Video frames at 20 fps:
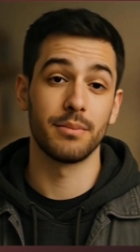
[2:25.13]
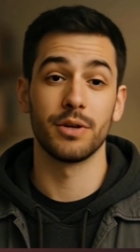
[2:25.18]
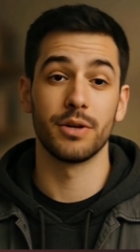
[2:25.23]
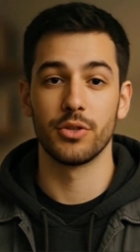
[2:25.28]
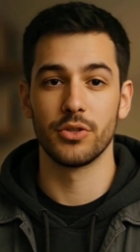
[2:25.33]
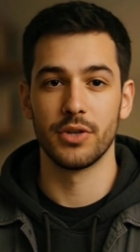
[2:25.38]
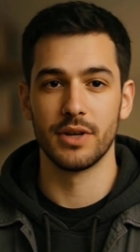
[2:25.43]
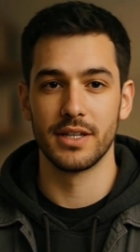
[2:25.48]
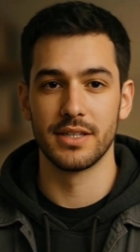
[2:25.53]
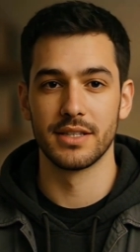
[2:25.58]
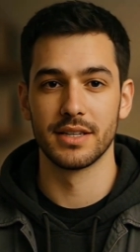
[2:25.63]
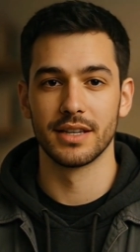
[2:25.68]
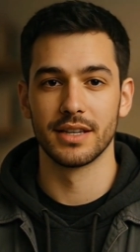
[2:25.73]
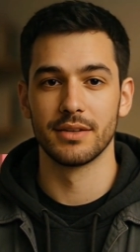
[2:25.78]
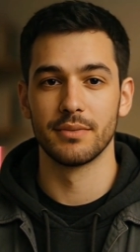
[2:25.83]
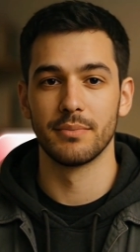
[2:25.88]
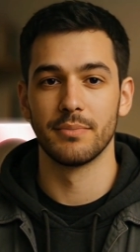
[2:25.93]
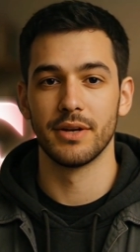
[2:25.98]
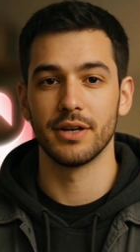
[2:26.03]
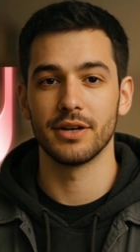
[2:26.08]
but traits like
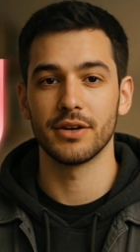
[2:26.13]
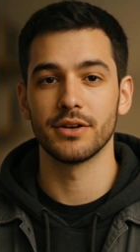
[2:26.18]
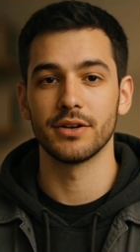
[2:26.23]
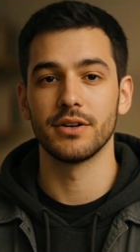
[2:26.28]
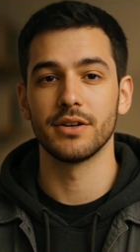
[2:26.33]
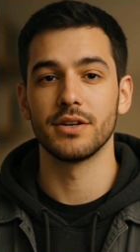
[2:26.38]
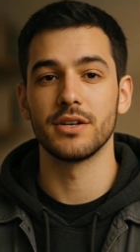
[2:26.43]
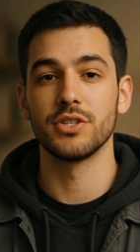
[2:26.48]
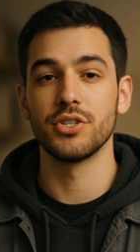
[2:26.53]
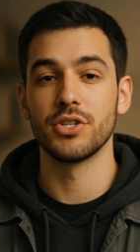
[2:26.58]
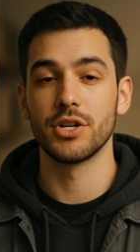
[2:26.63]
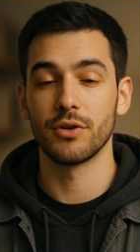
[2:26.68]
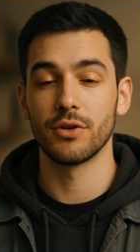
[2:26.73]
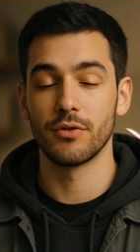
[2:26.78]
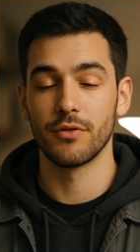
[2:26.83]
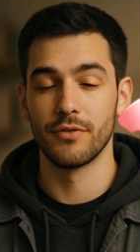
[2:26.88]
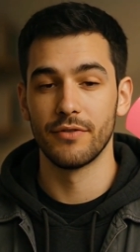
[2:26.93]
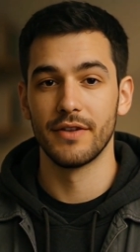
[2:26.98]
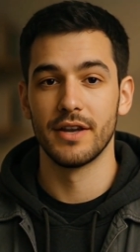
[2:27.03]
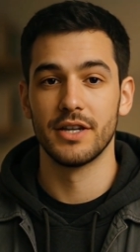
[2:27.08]
the beard,
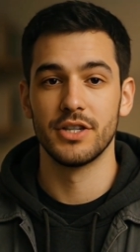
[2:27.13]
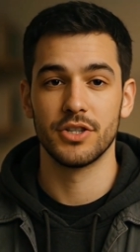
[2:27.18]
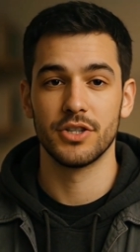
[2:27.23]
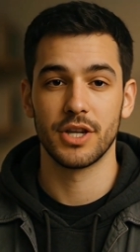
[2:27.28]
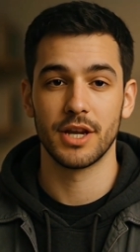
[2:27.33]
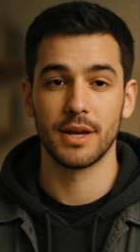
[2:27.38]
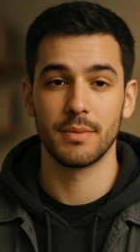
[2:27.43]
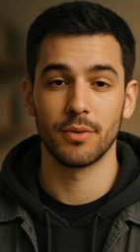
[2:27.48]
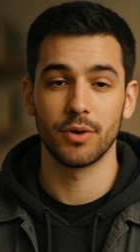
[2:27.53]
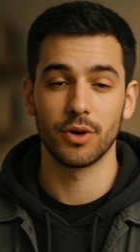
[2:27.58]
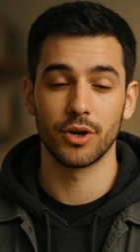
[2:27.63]
general face shape,